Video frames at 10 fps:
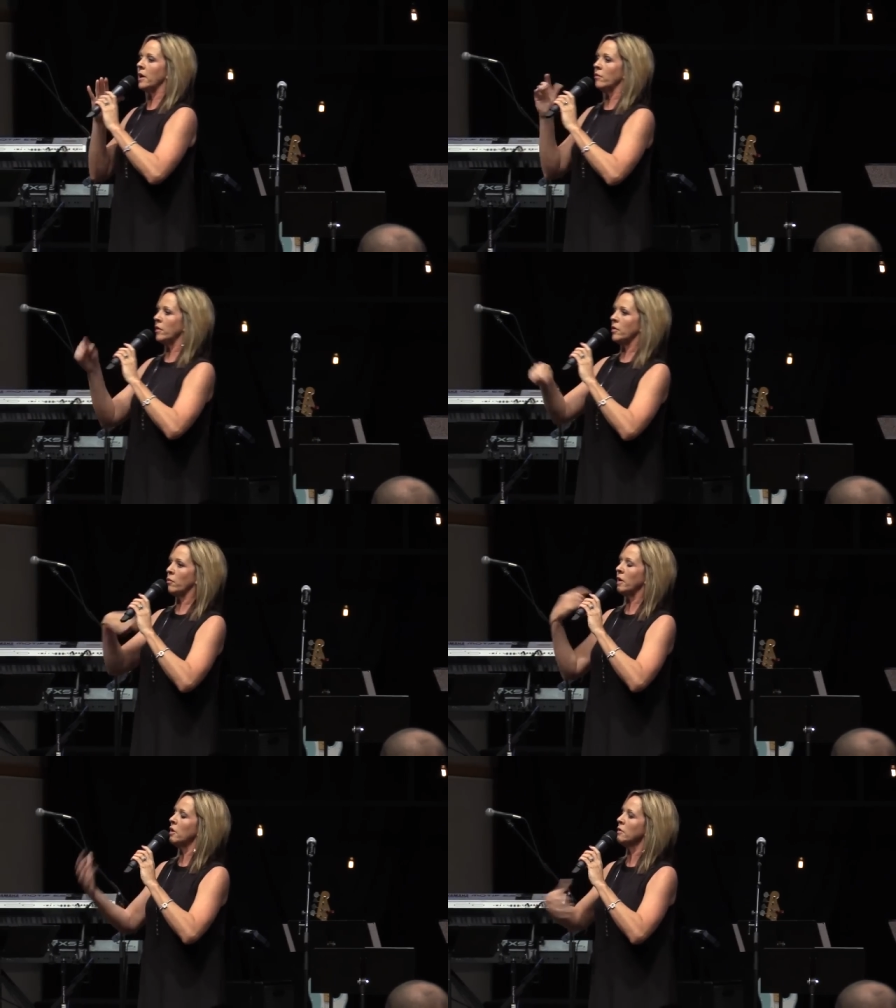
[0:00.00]
We,
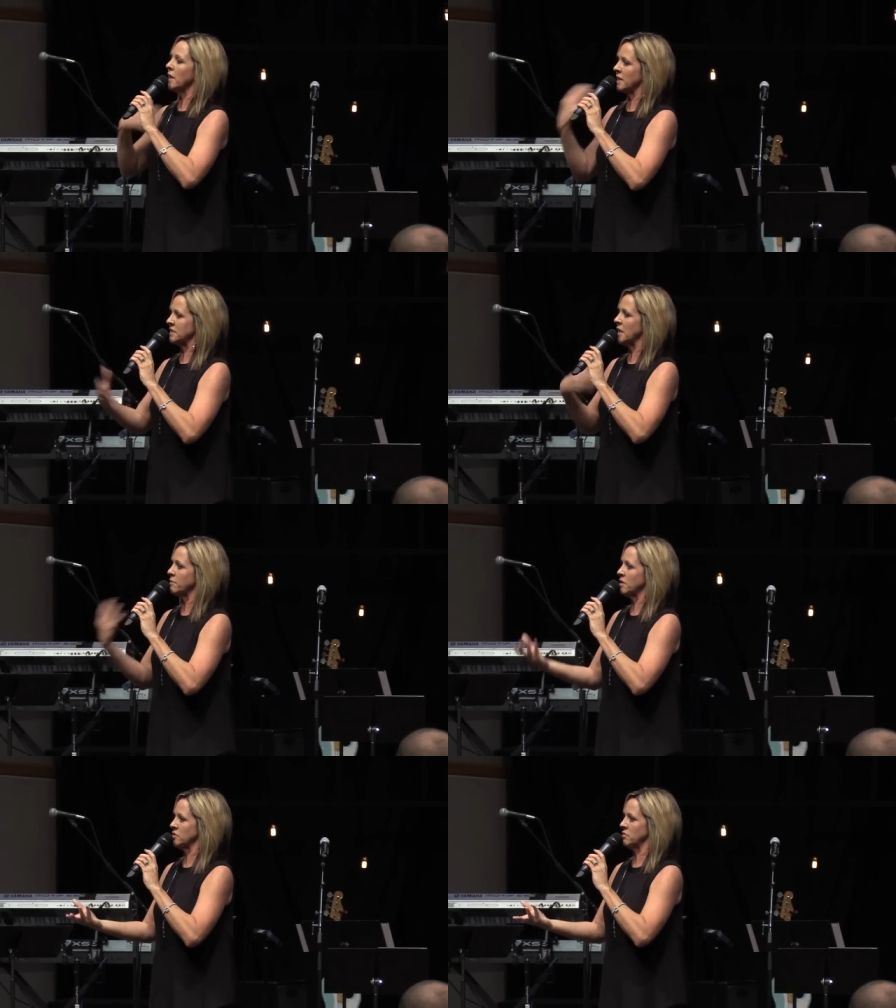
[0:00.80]
we don't
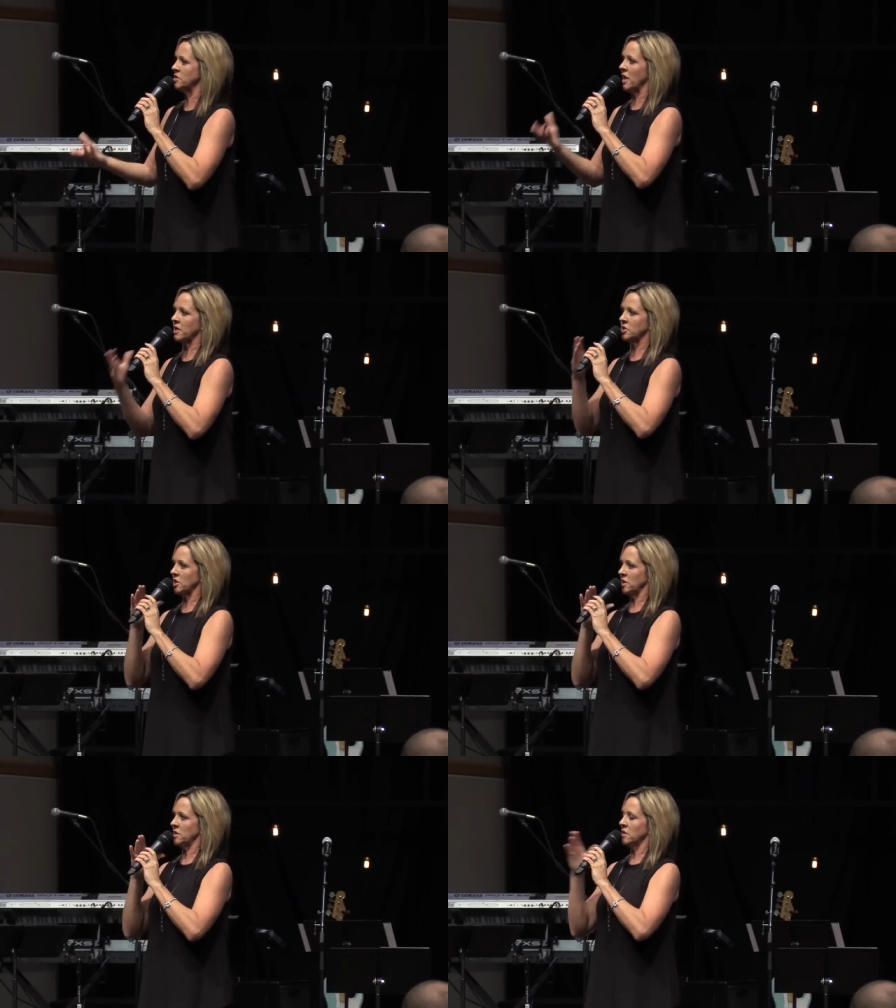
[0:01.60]
accept those
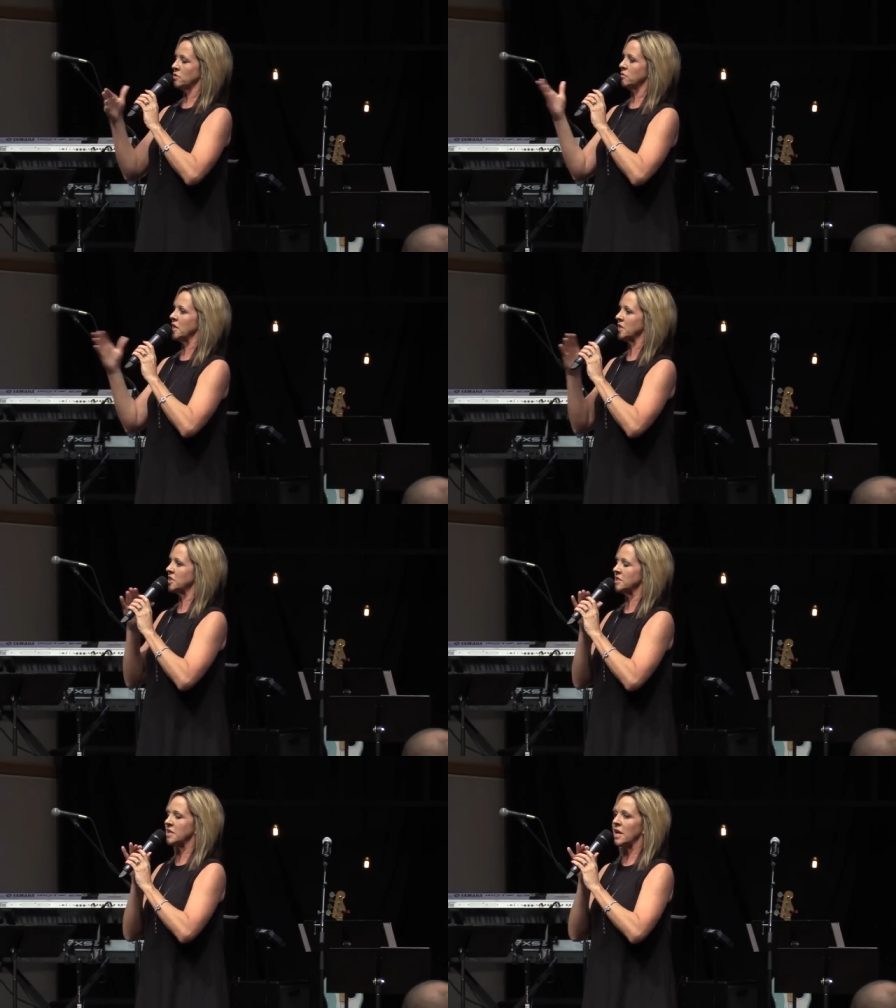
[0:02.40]
rejection those
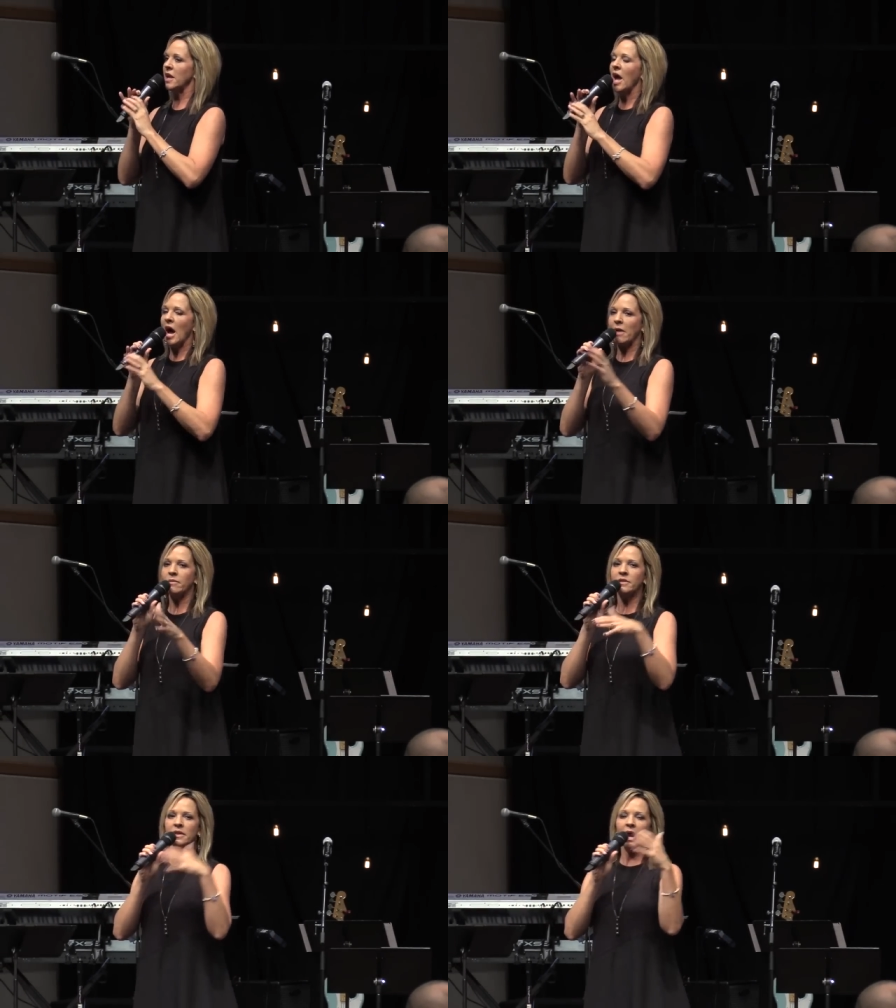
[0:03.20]
rejections. And I
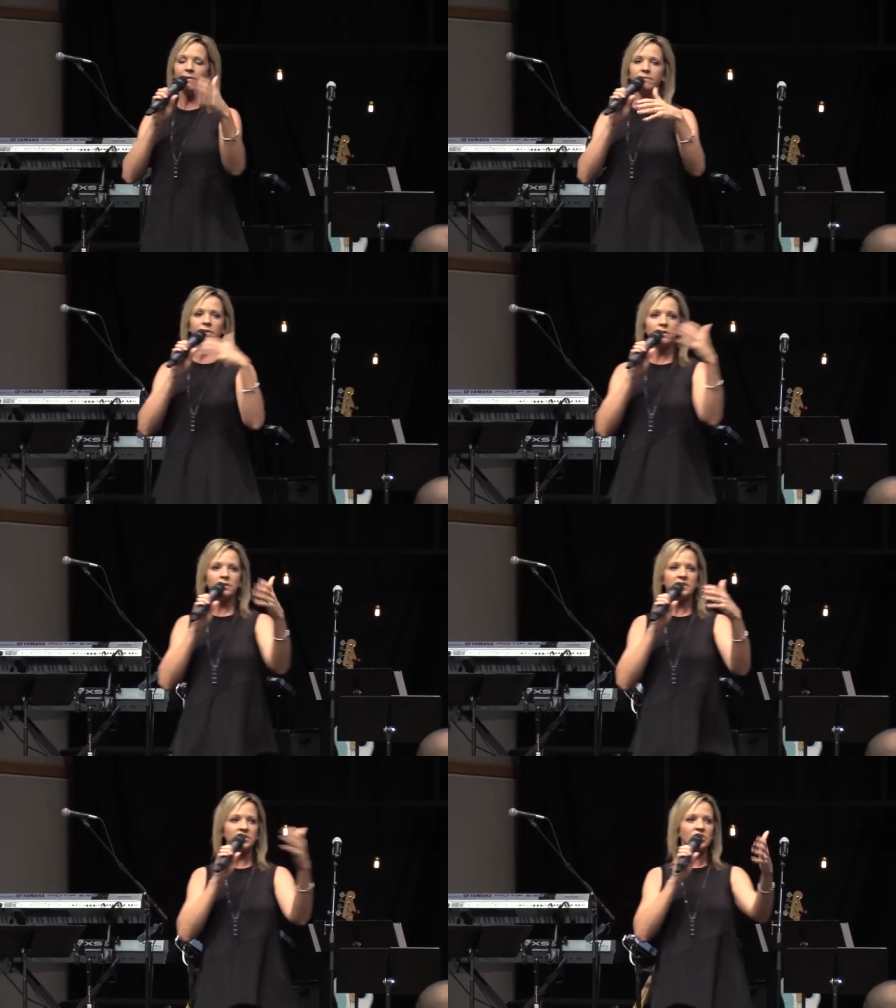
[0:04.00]
I've, I've
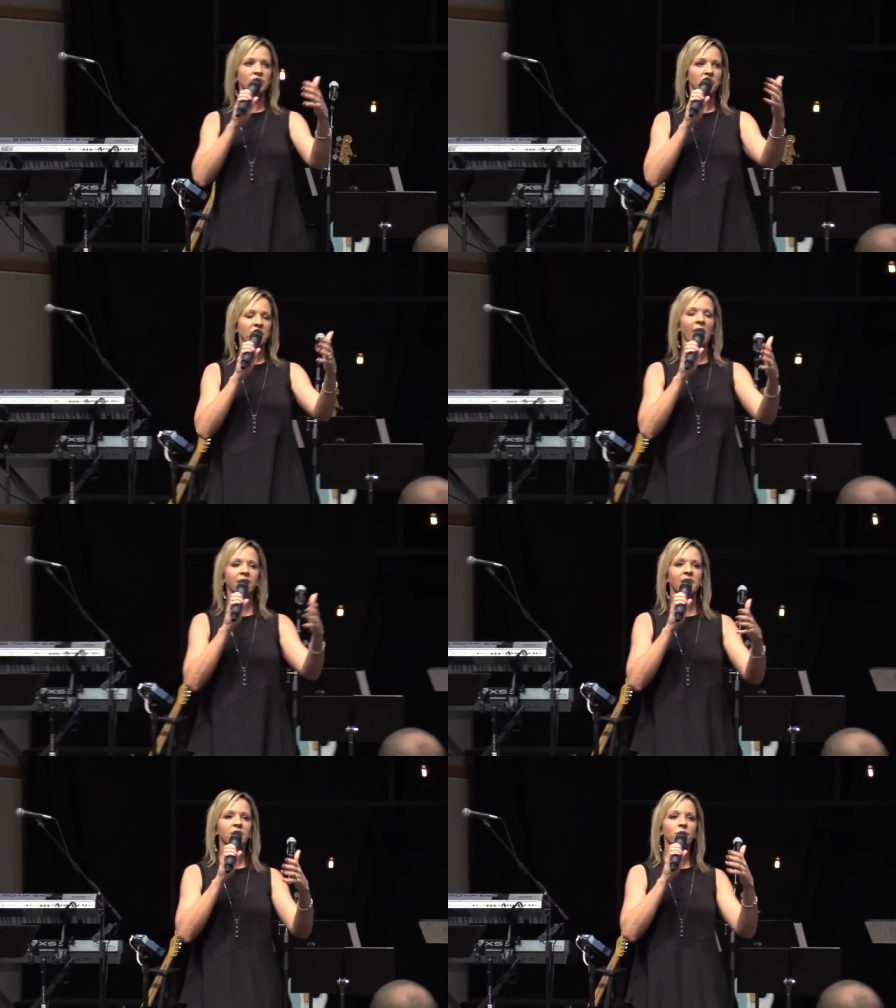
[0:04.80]
learned this new
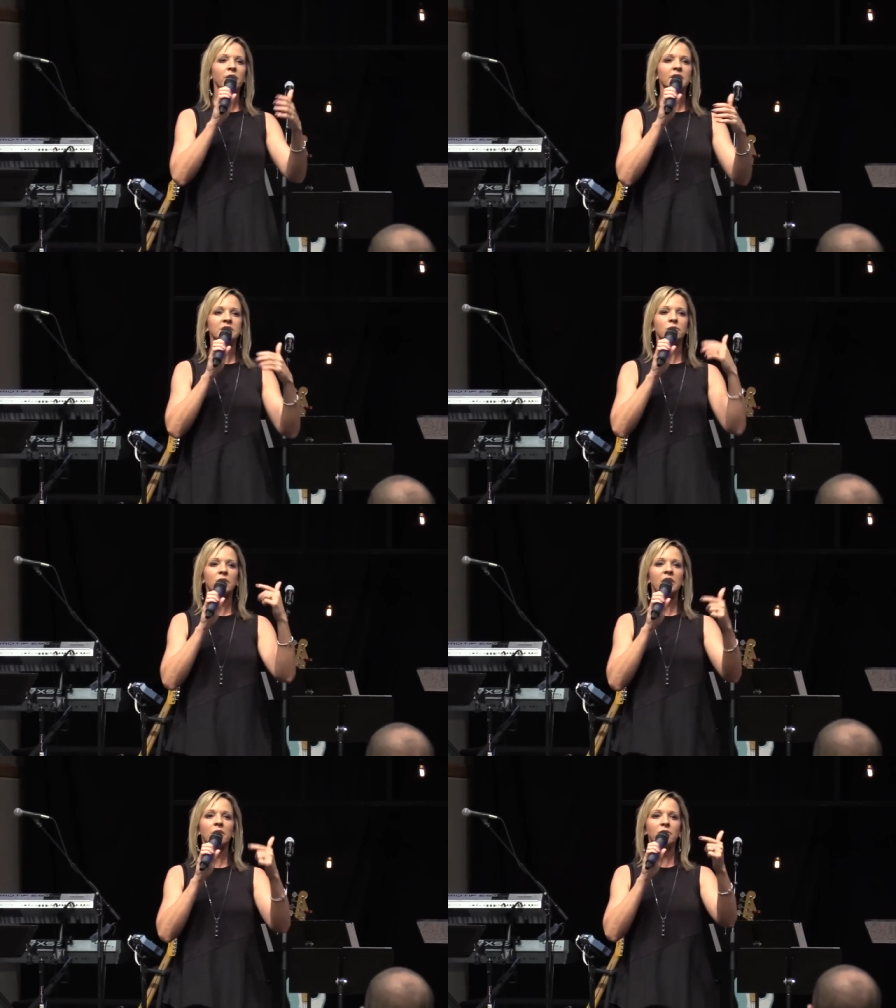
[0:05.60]
thought that the reason
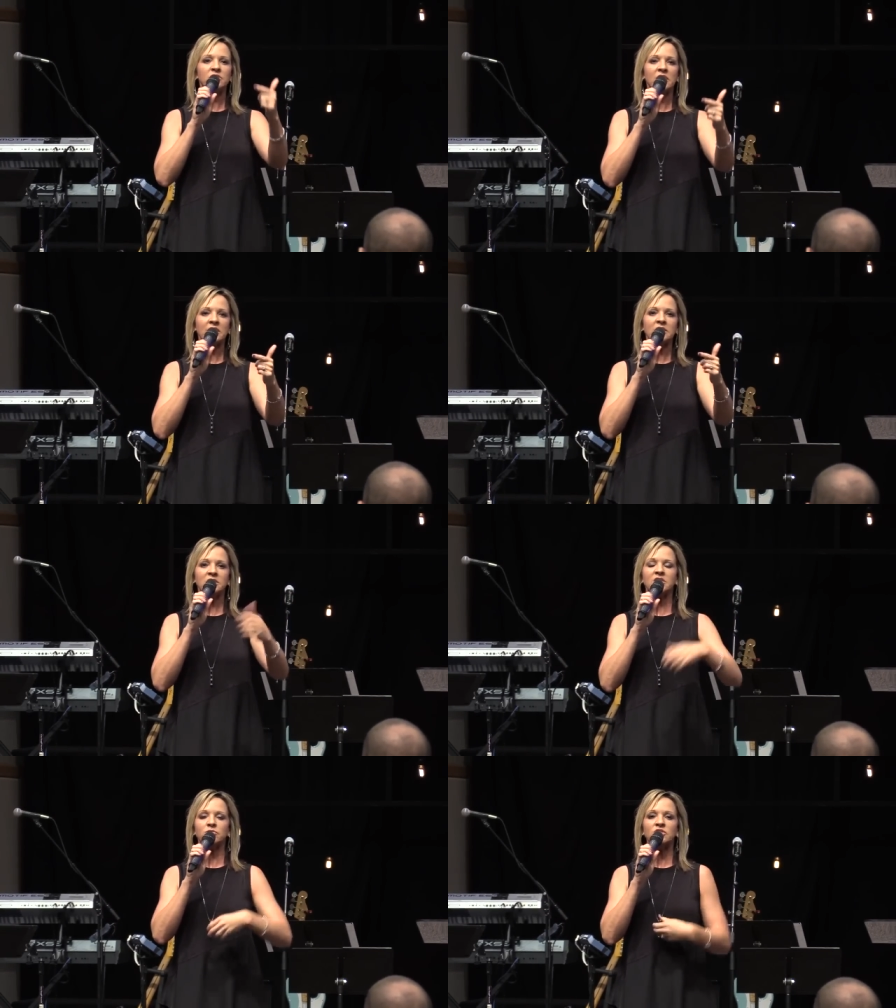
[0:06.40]
we get rejected
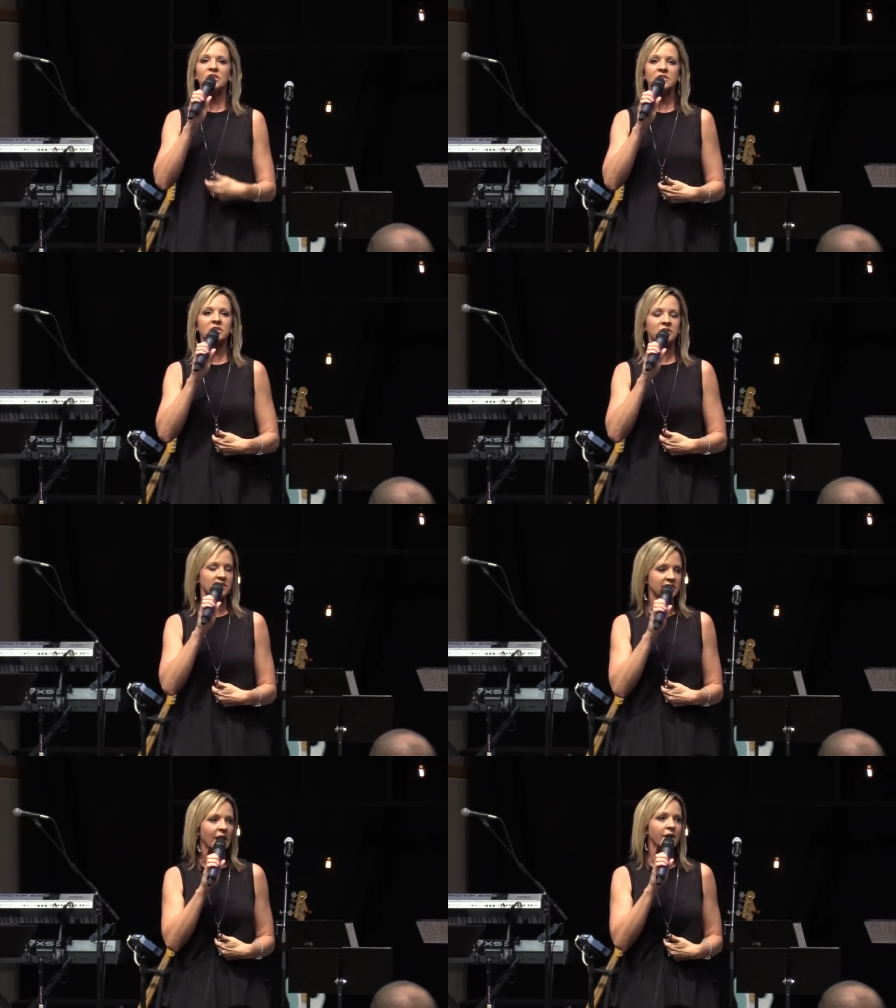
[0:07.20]
is because rejection is
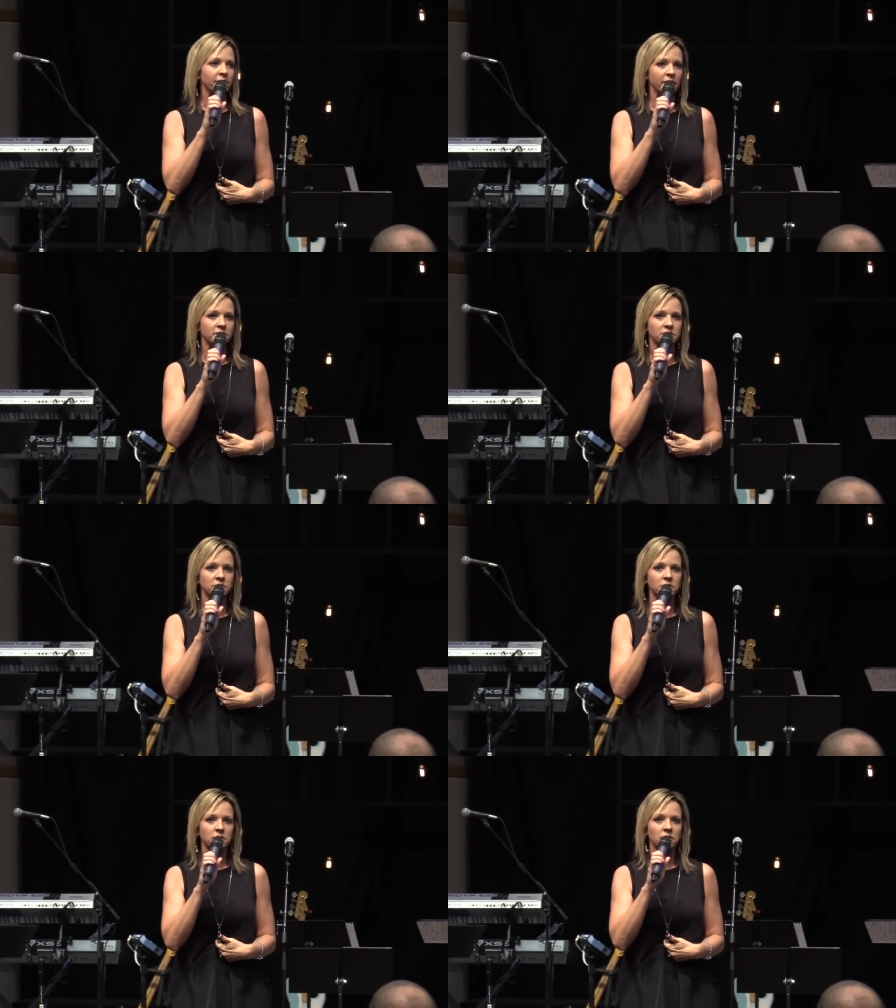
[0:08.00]
inside of
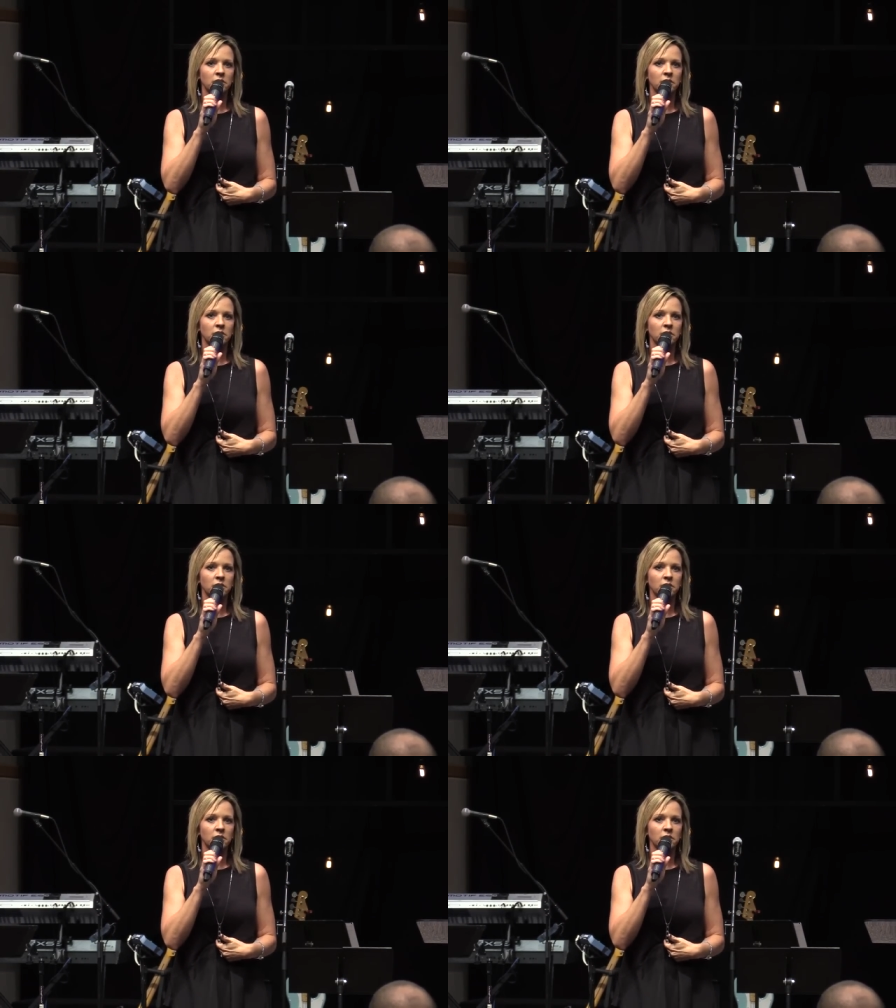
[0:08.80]
us.